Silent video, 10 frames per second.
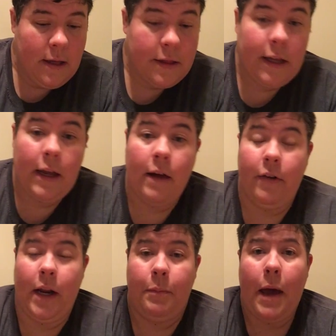the
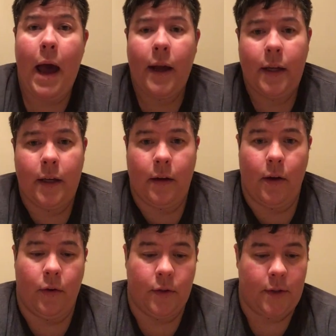everyday packing
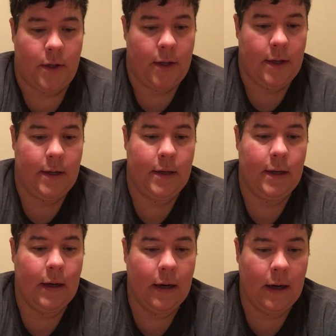goes,
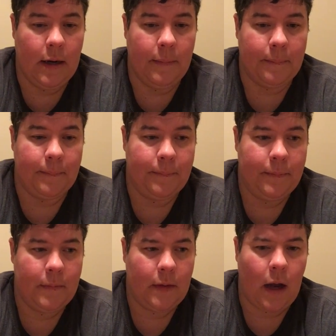
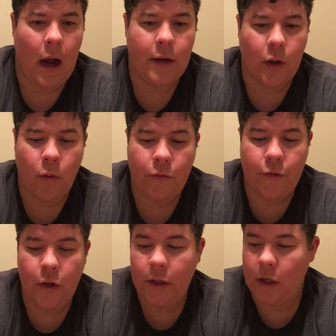I don't
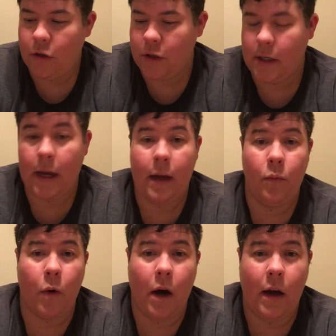fully
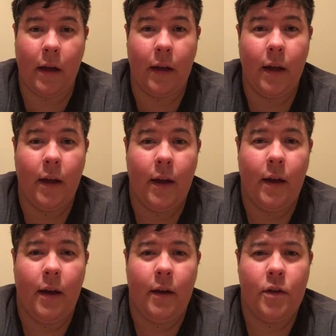understand why
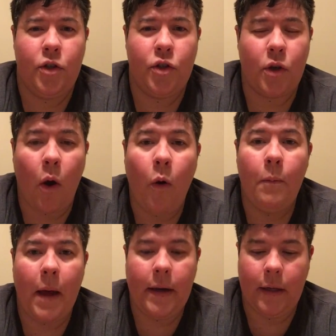so
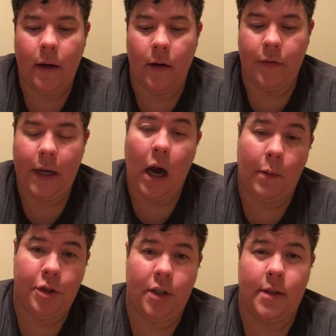many of the
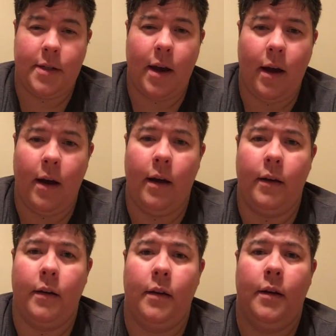options
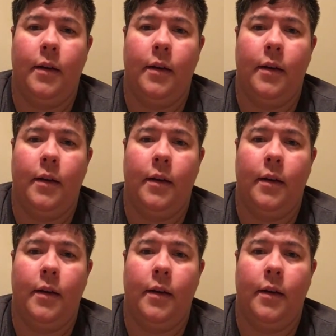on